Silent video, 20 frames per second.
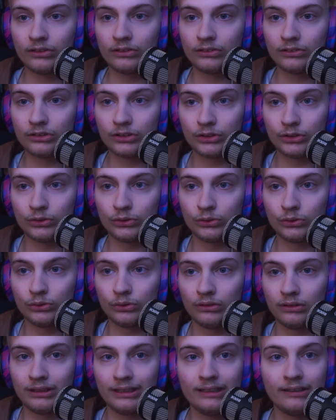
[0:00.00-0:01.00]
to
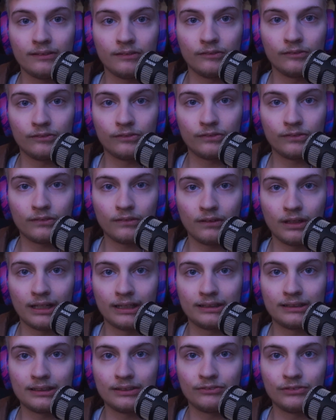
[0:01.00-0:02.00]
live.
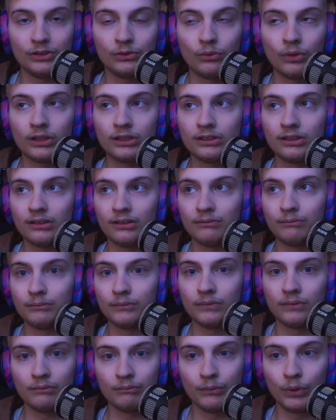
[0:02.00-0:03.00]
Like, if you wanted to
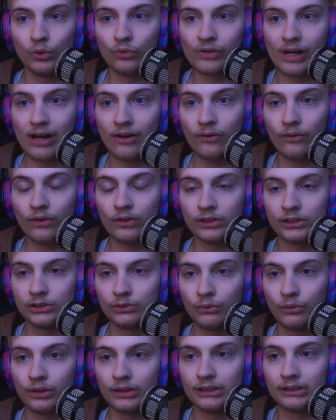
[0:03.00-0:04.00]
move out or you
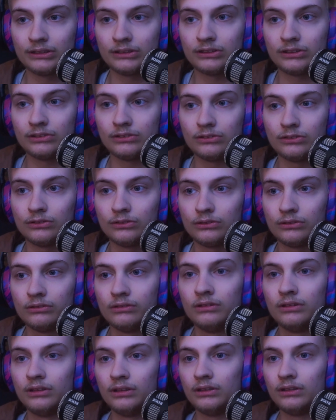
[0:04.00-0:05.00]
wanted
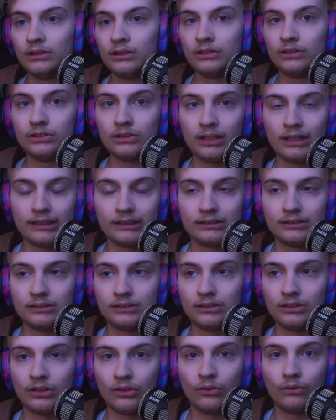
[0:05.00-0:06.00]
to, like,
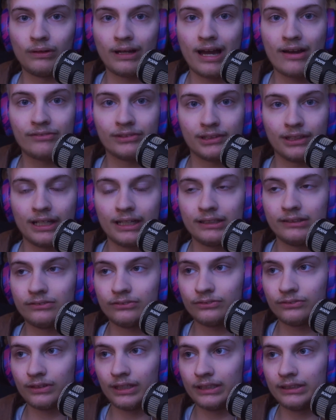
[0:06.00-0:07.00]
you know, have a life,
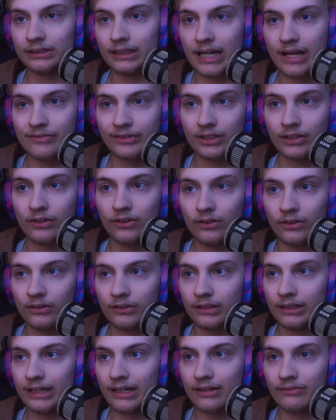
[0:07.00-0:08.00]
right? Have a
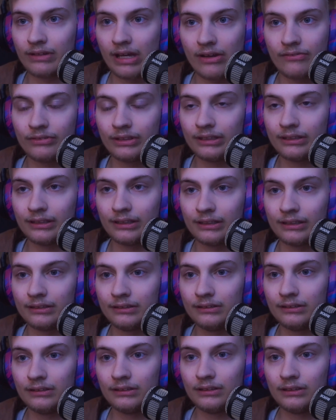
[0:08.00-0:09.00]
car, have everything.
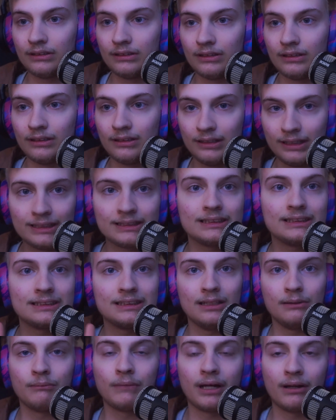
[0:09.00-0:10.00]
This is
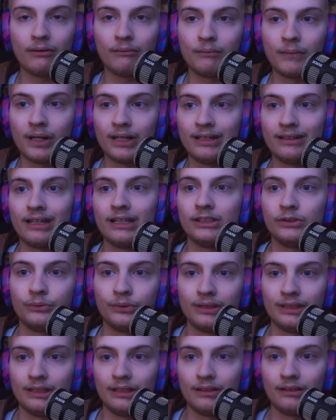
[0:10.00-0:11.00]
the amount of money that you
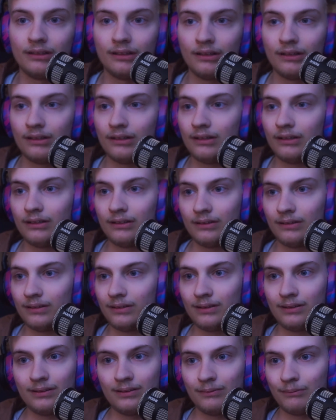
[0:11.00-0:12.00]
would need.
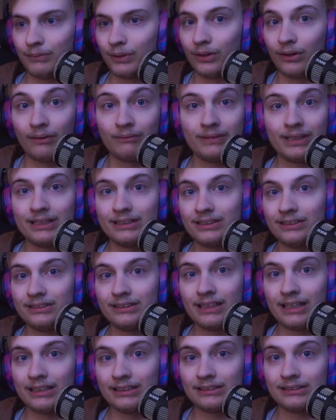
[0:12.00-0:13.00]
Bro, I'm gonna tell you
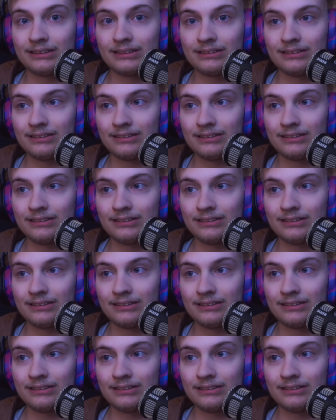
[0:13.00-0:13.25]
guys,